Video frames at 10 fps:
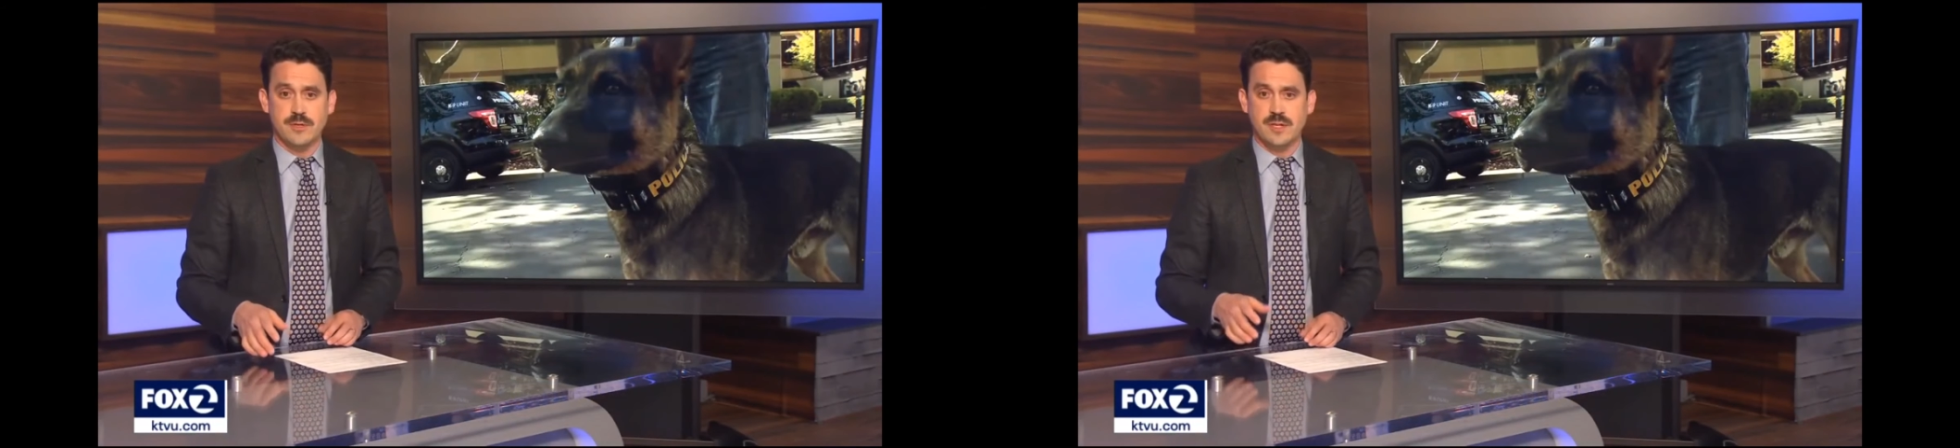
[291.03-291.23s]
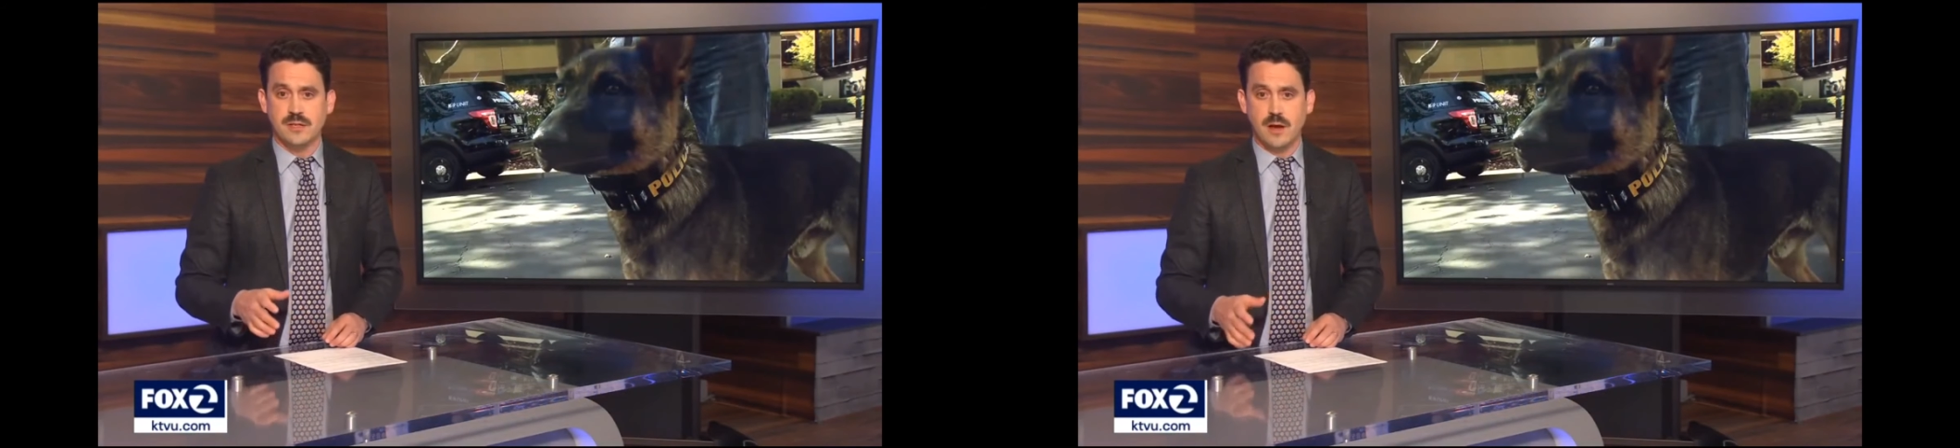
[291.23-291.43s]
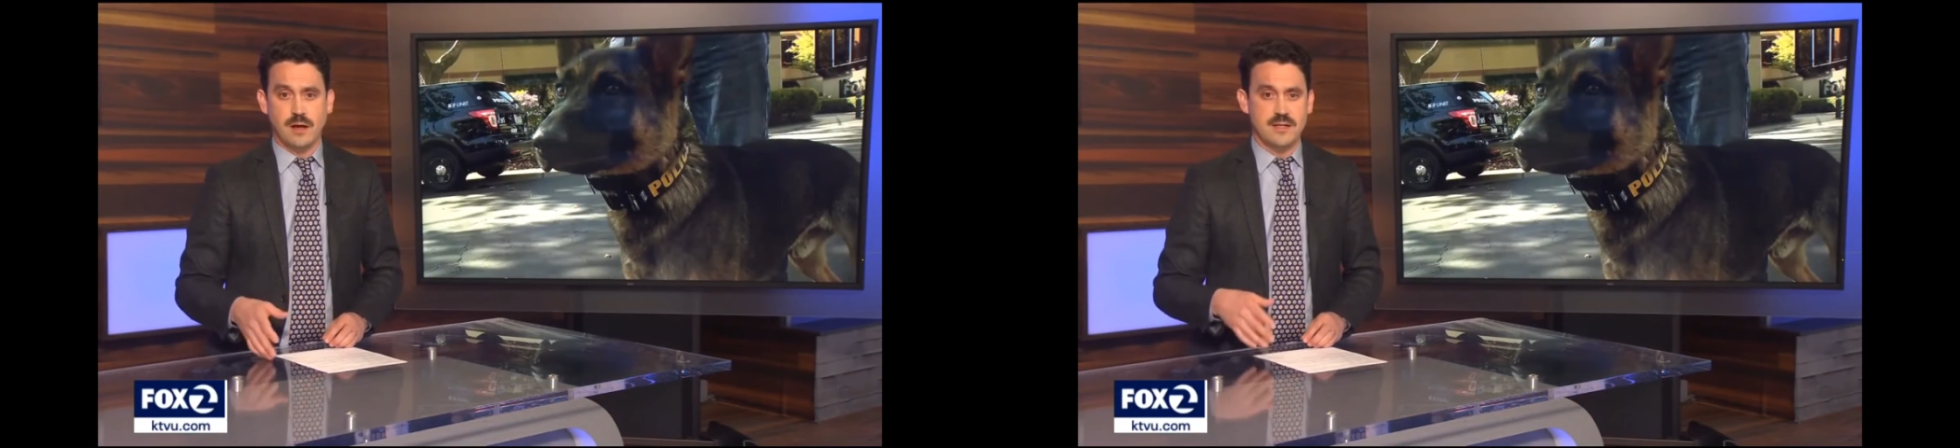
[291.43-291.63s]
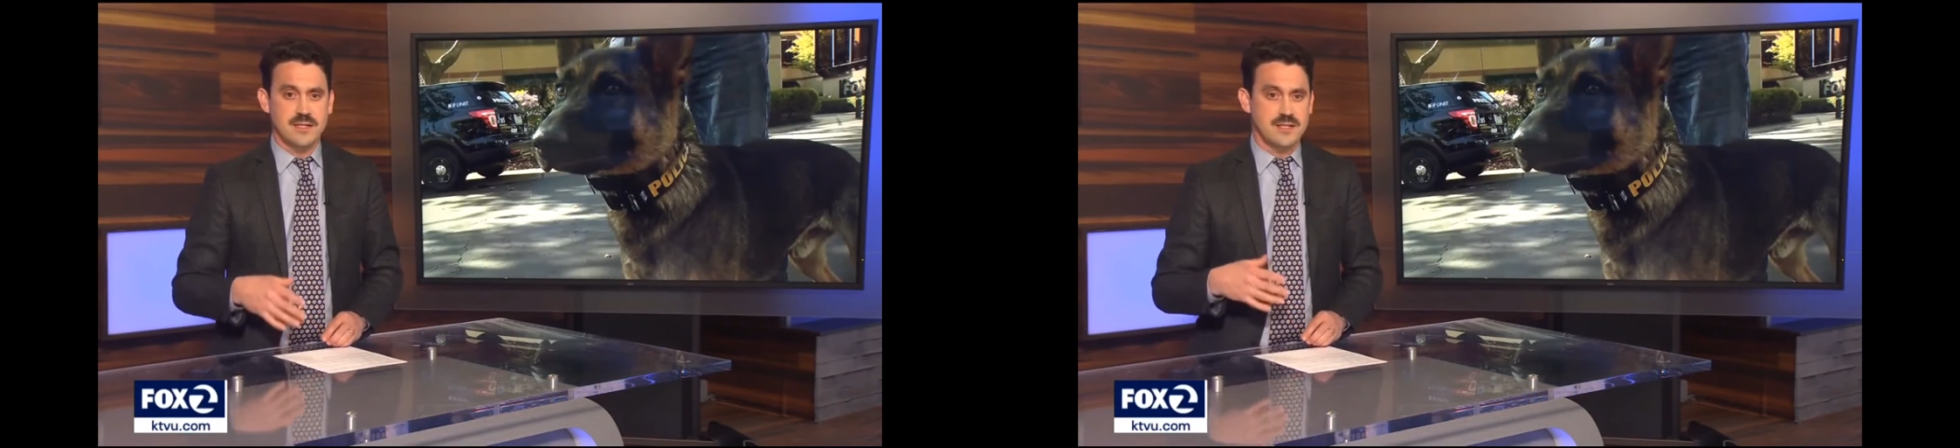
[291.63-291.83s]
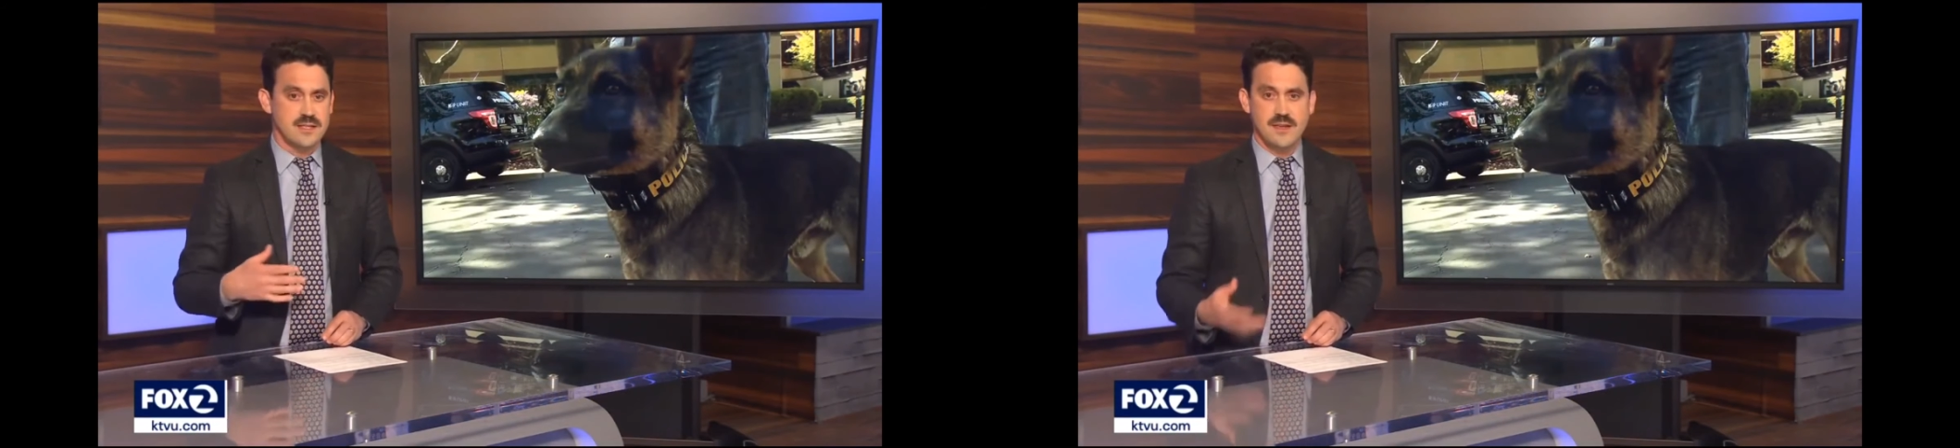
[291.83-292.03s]
using
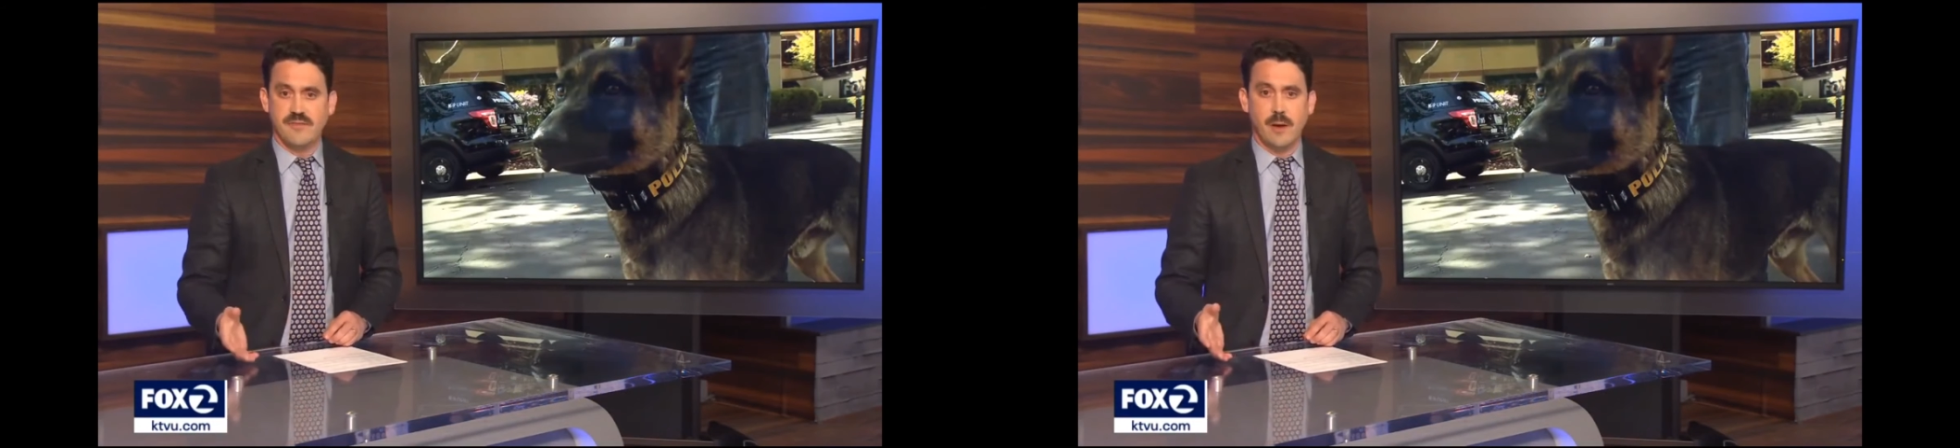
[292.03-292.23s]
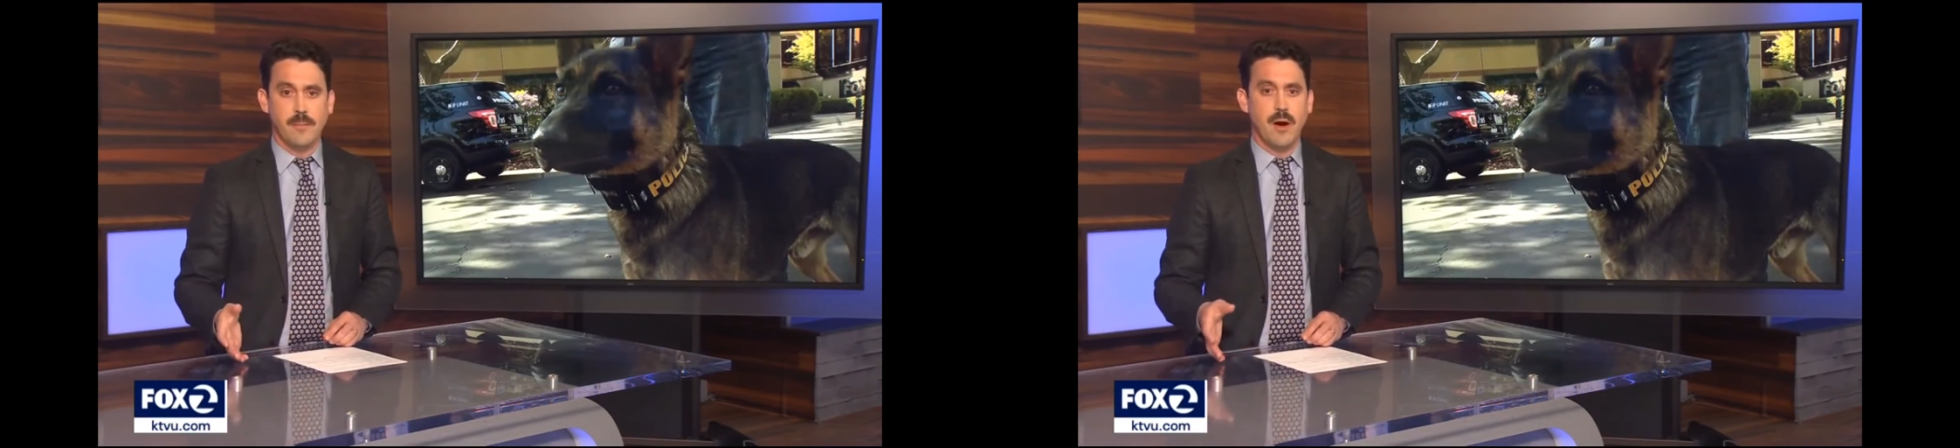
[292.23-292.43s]
dogs to sniff out